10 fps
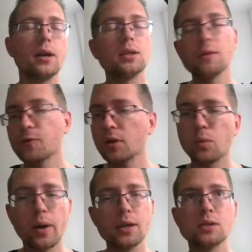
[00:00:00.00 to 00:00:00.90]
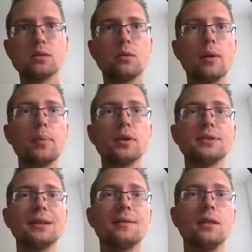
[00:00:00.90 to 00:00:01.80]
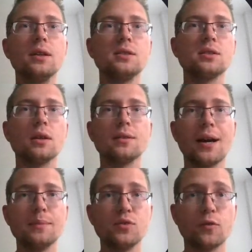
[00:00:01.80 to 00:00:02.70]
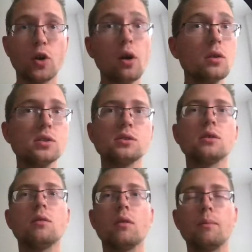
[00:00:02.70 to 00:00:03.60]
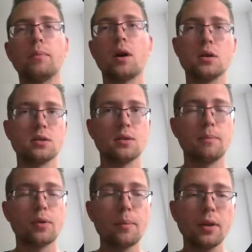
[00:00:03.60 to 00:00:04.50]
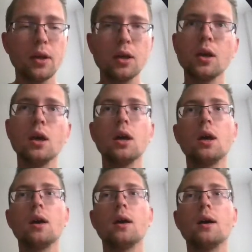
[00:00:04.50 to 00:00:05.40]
So there are different ways to represent these types of codes and parse them properly.